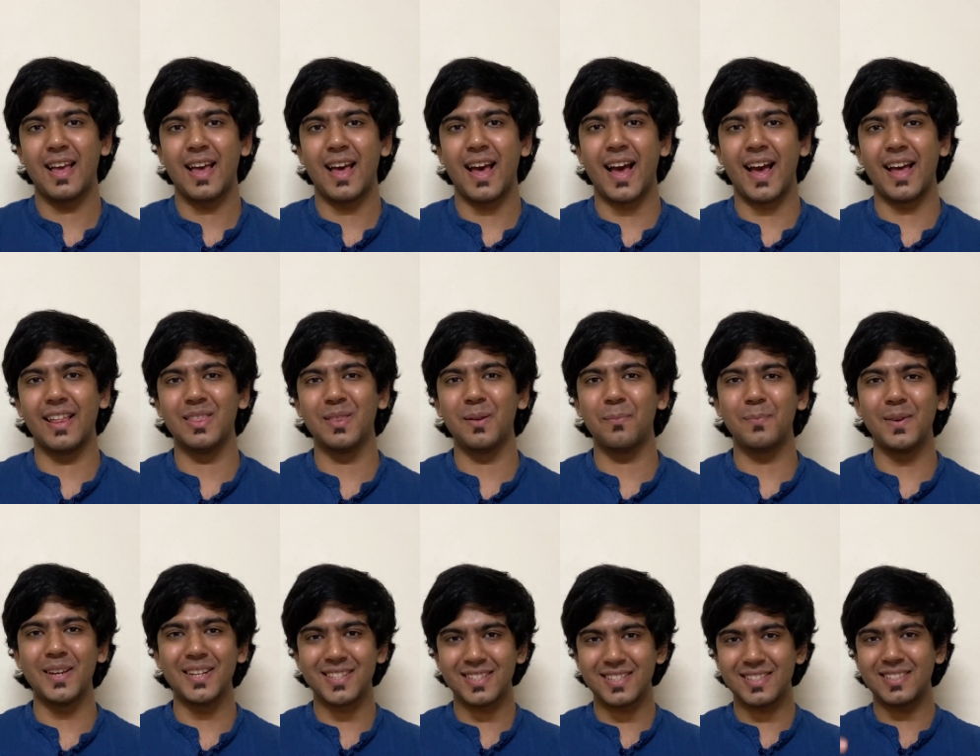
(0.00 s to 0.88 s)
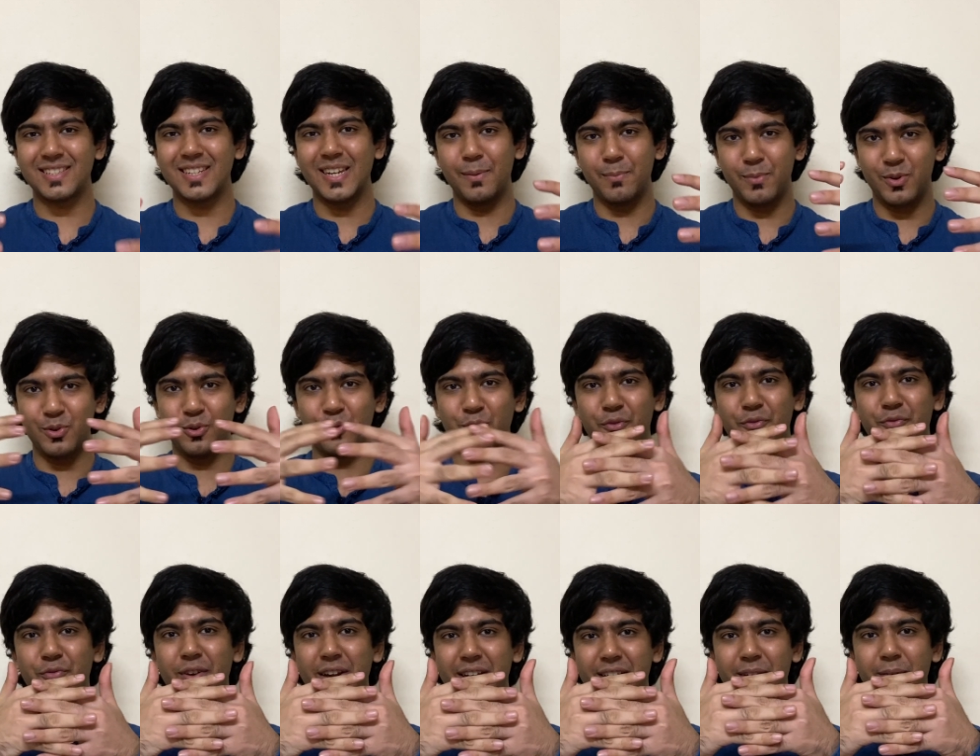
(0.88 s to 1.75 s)
and the pieces seem to
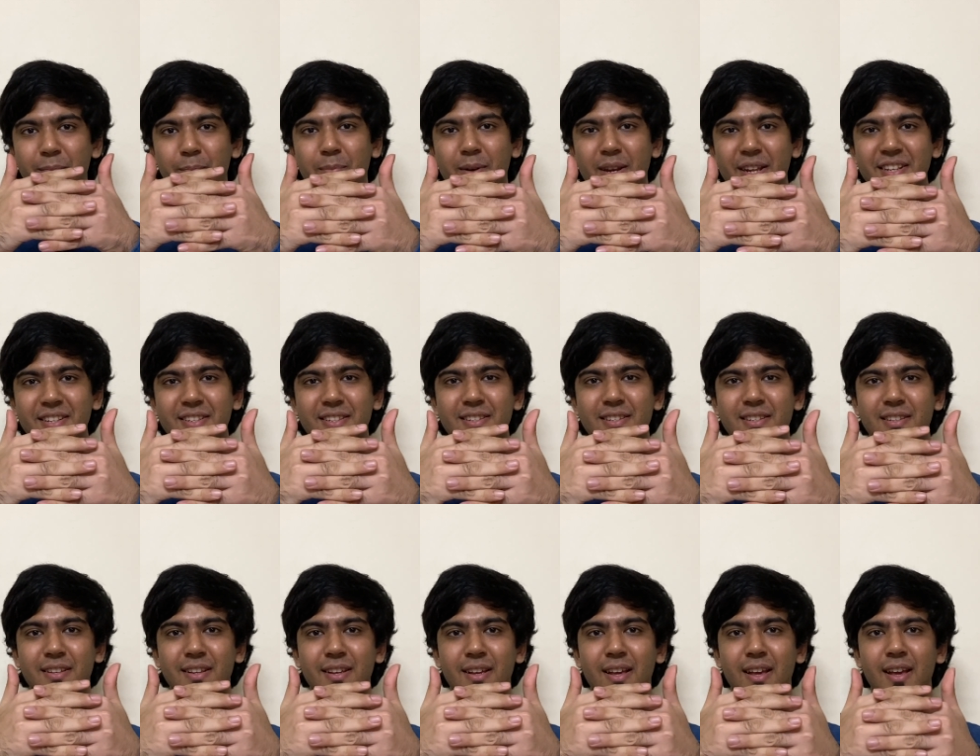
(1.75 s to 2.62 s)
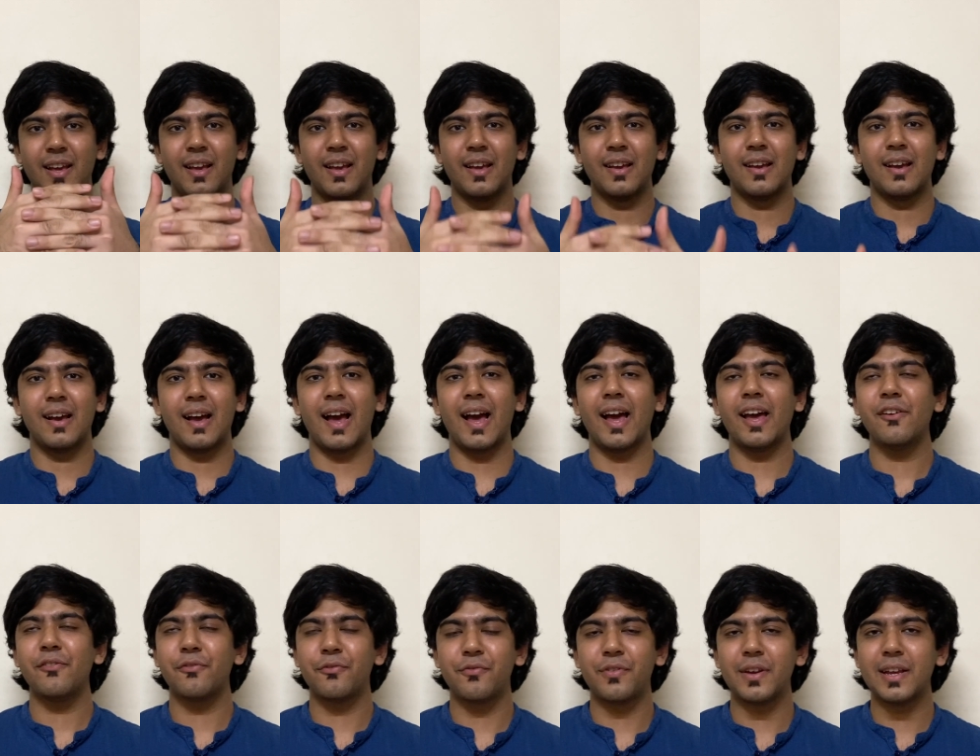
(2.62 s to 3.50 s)
fit in place. I
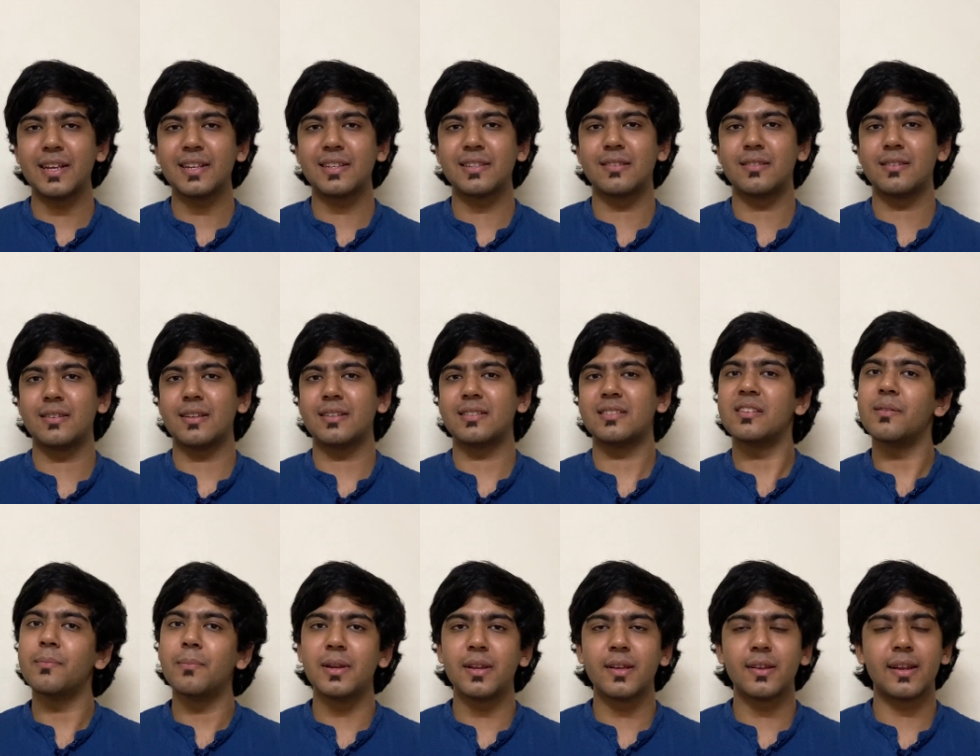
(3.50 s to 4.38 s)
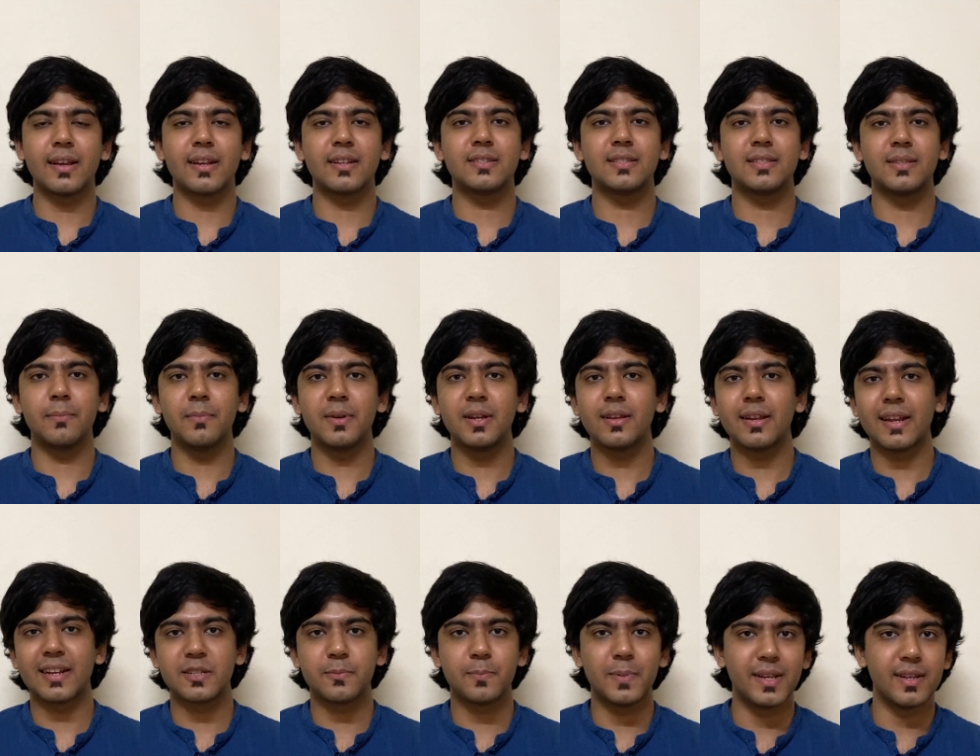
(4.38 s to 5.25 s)
have faced a similar
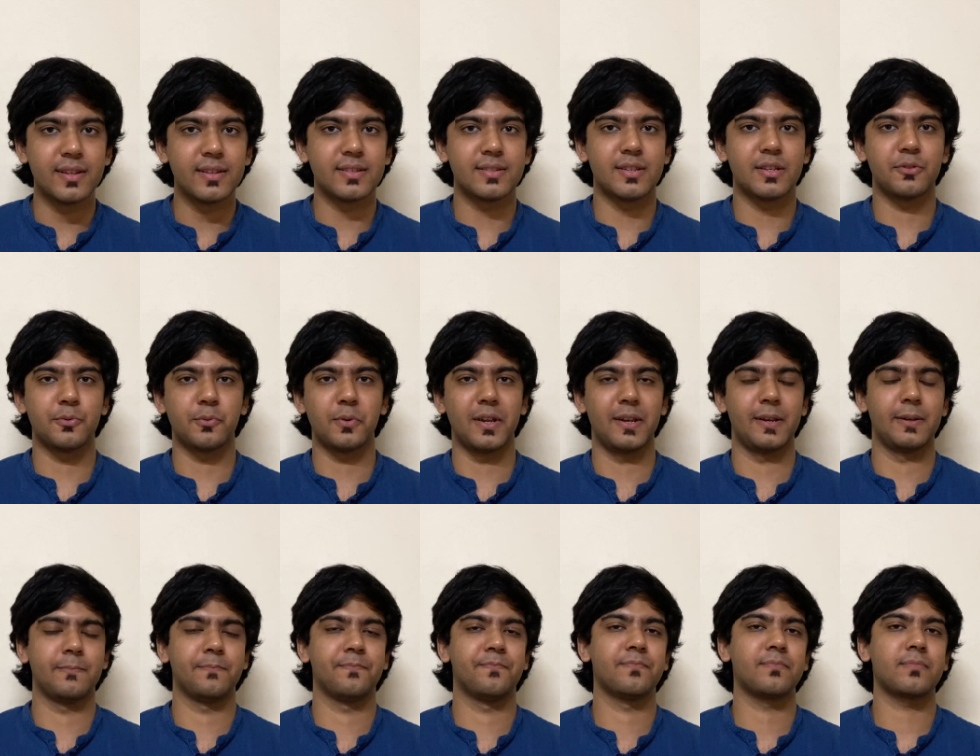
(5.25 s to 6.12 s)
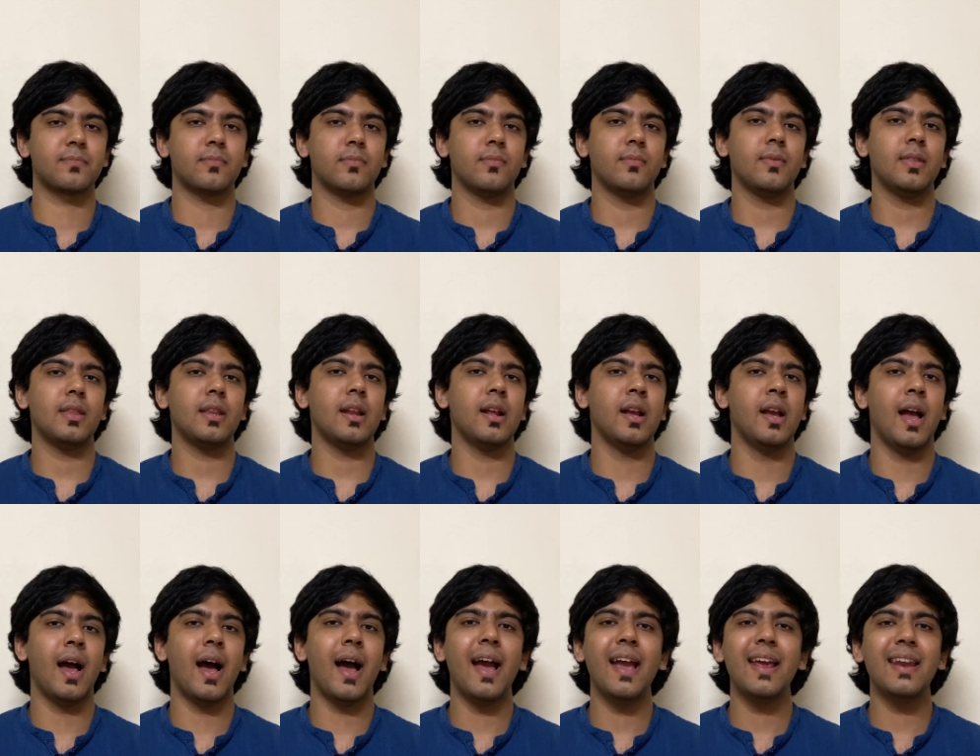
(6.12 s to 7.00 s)
experience as well.
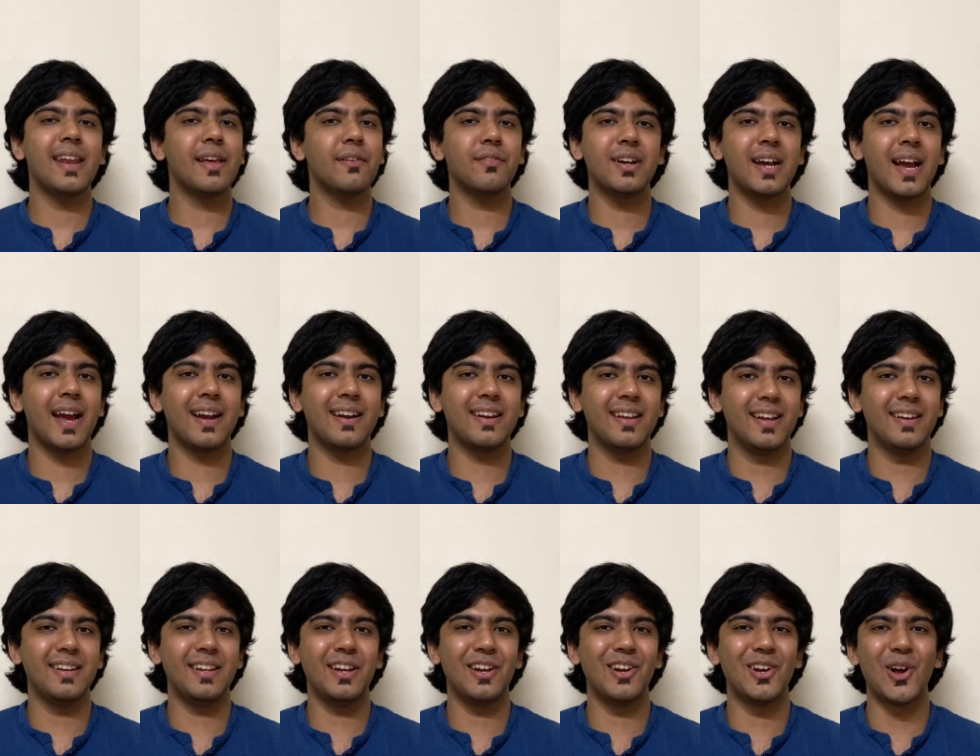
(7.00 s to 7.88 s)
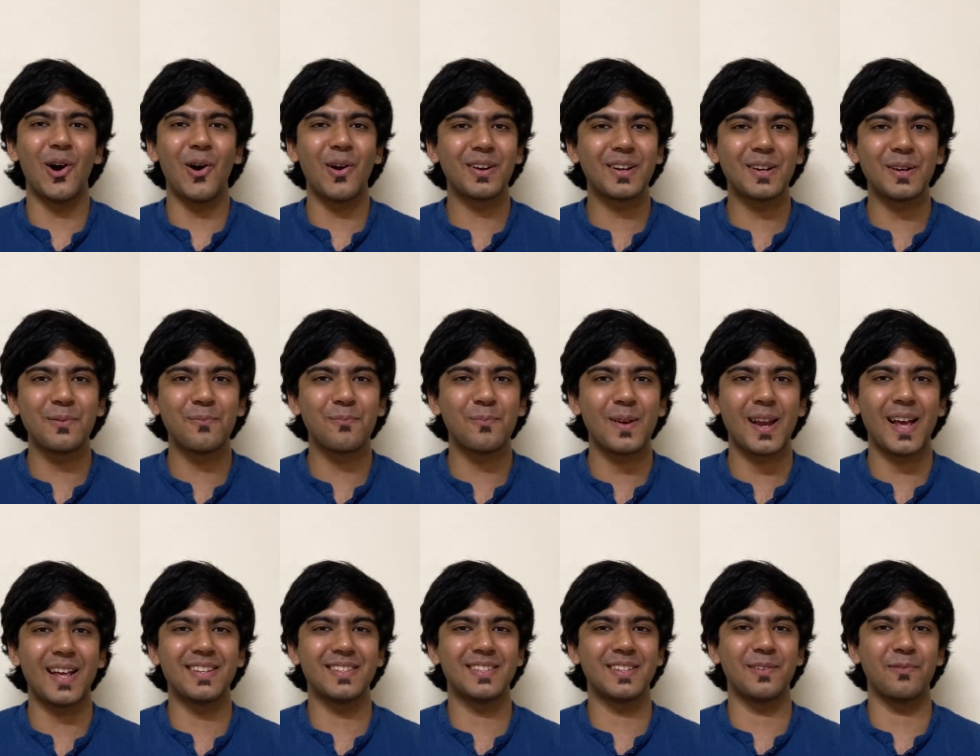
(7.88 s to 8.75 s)
I never had any long-term
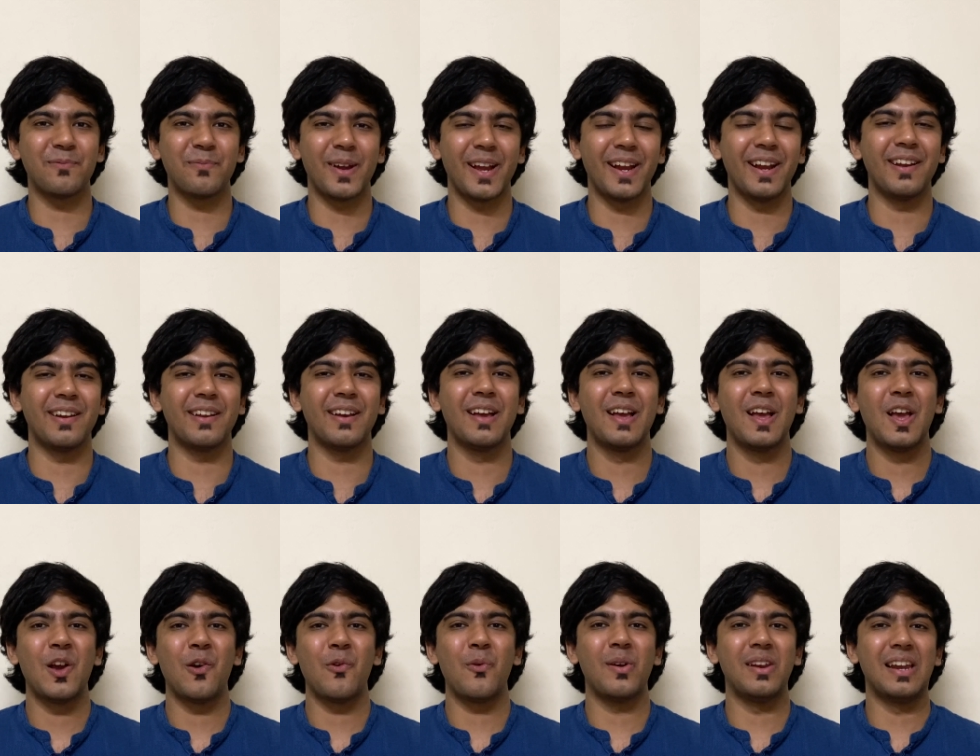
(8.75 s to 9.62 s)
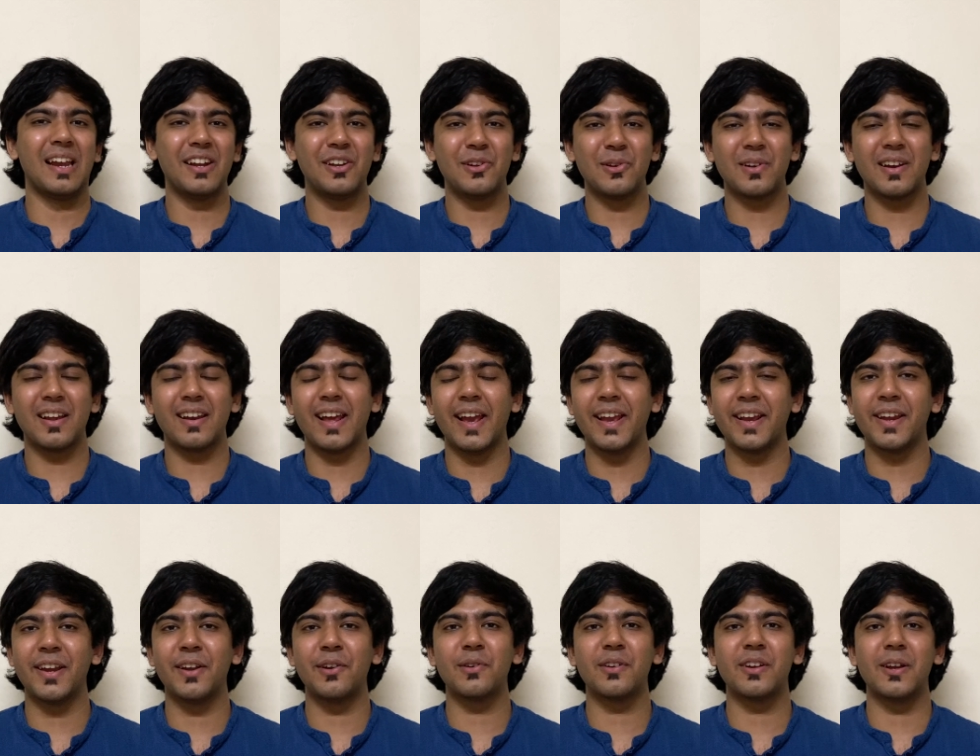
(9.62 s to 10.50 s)
plans in mind when I took a
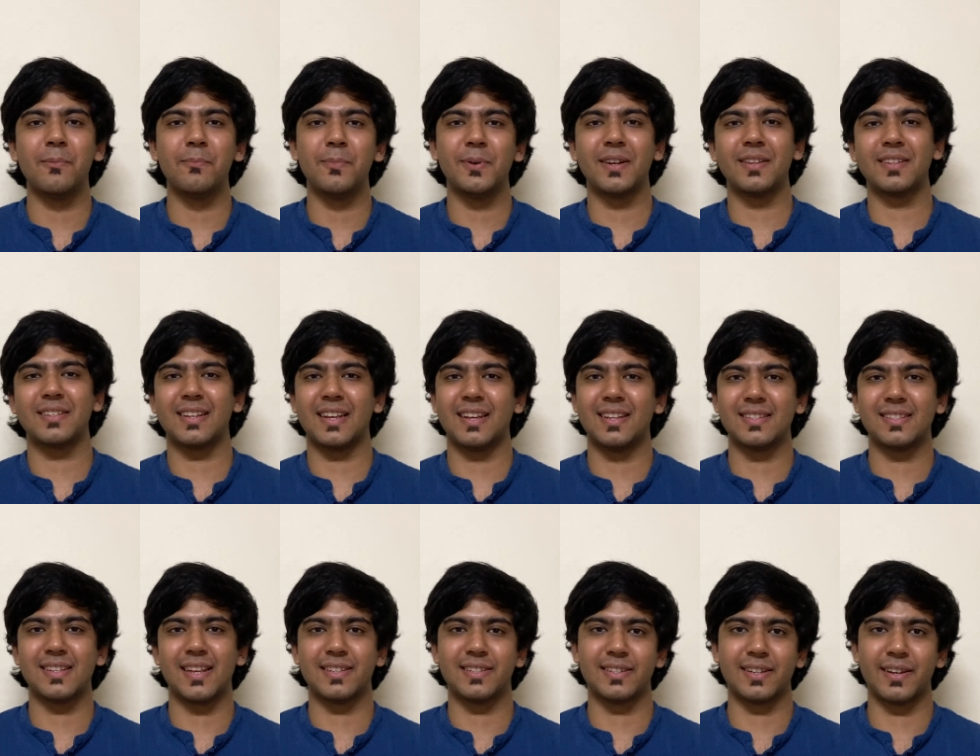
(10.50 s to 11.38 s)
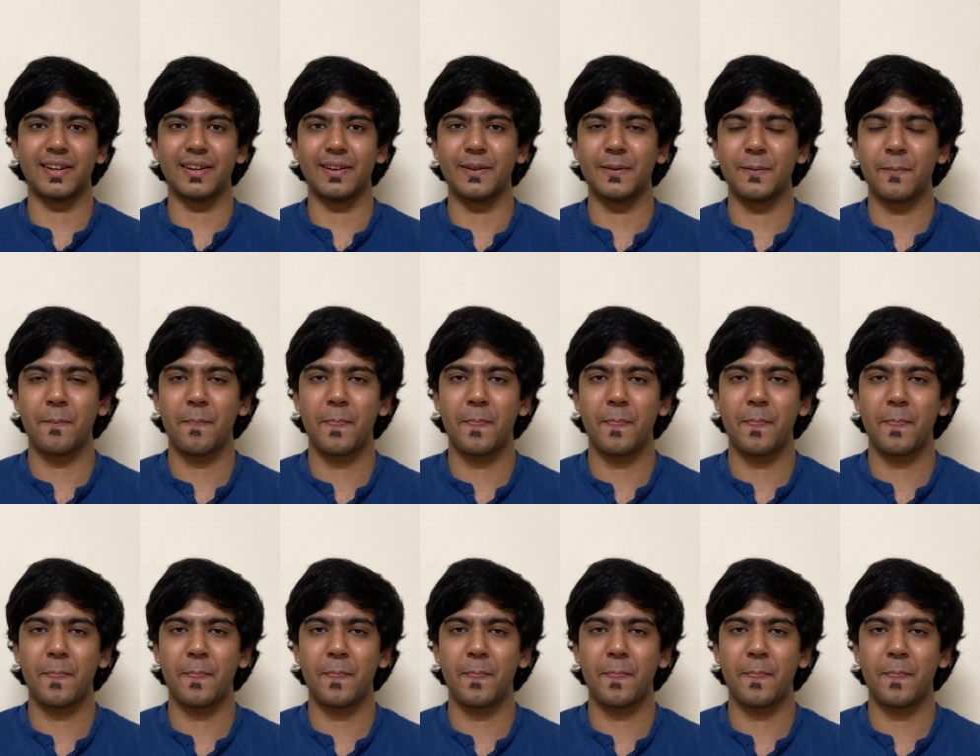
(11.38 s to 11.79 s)
liking to computer science as a kid.